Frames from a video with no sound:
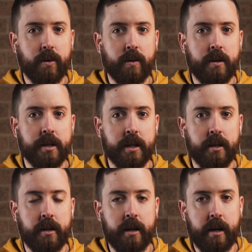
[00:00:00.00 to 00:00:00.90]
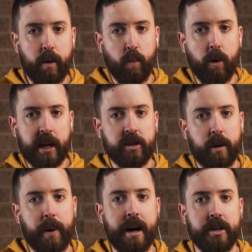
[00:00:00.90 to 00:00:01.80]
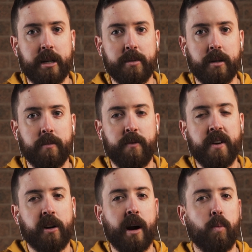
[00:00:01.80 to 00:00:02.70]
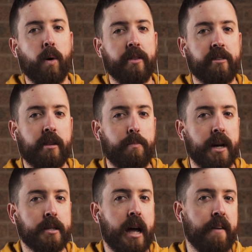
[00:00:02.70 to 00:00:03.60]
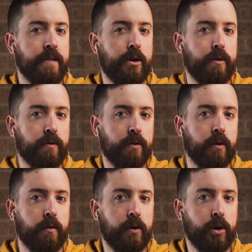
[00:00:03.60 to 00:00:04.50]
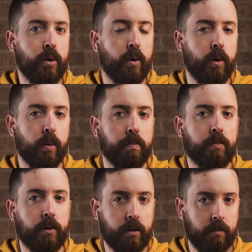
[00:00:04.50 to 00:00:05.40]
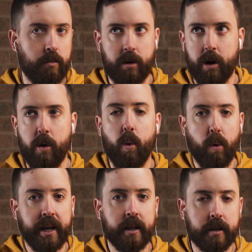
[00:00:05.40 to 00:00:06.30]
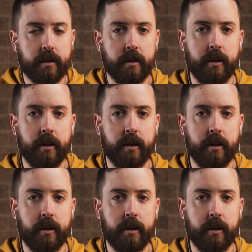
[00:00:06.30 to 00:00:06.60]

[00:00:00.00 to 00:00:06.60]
or is it a working sort of partnership to figure out what's the best avenue for your, audience?